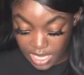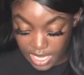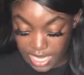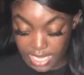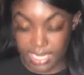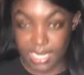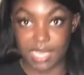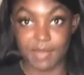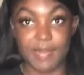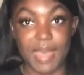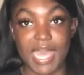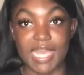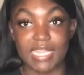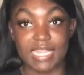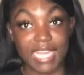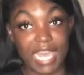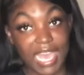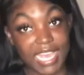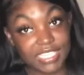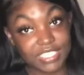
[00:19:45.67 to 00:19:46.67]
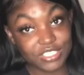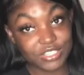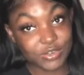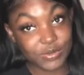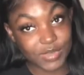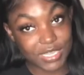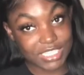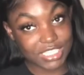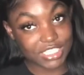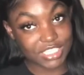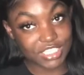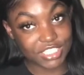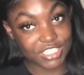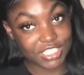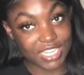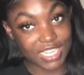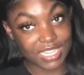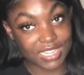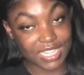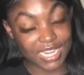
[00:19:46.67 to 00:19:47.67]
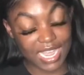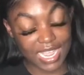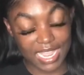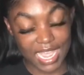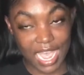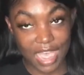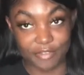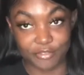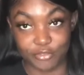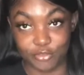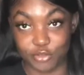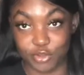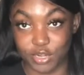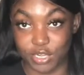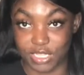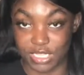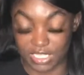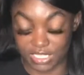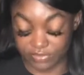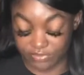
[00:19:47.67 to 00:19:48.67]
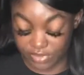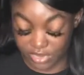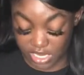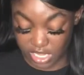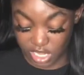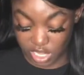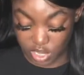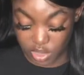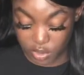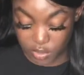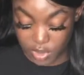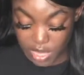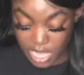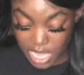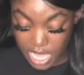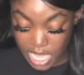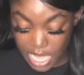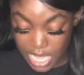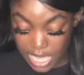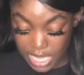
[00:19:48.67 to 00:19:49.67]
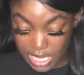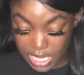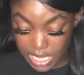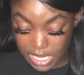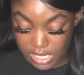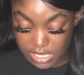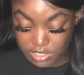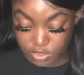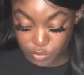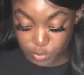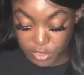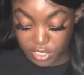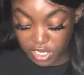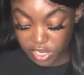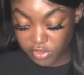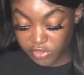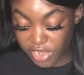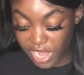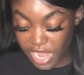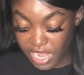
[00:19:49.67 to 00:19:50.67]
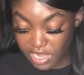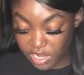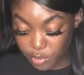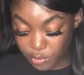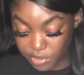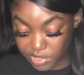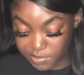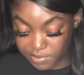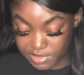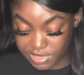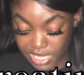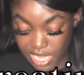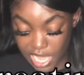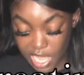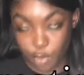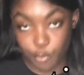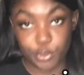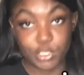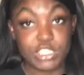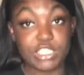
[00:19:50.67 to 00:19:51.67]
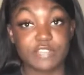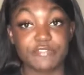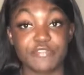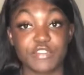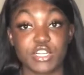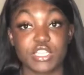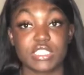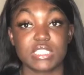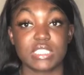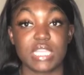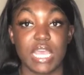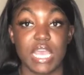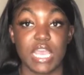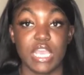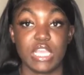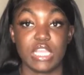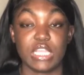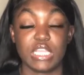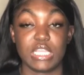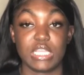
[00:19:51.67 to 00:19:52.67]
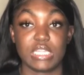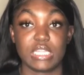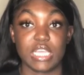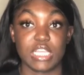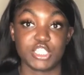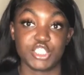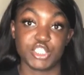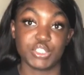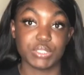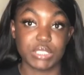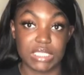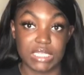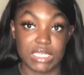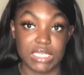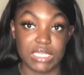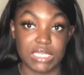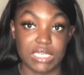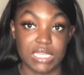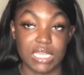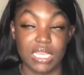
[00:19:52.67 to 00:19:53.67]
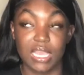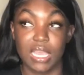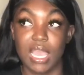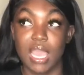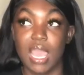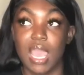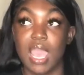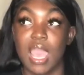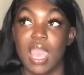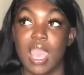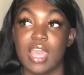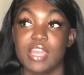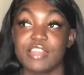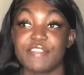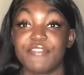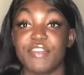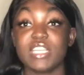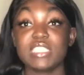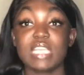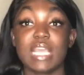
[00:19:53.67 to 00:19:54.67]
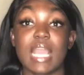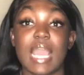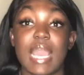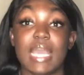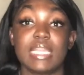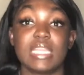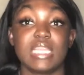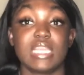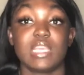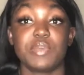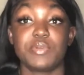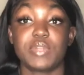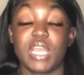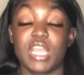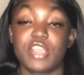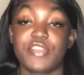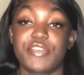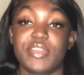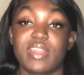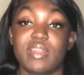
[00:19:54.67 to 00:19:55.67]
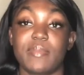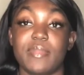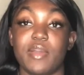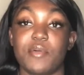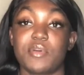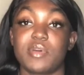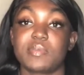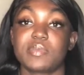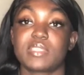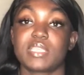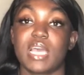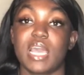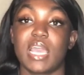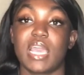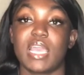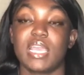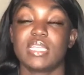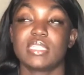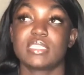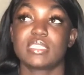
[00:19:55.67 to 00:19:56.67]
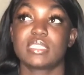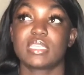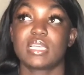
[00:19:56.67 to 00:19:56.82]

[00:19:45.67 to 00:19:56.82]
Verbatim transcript: And then my last question that I got for this video is, when creating a website, what's the first thing that you did? The first thing I did when I created my website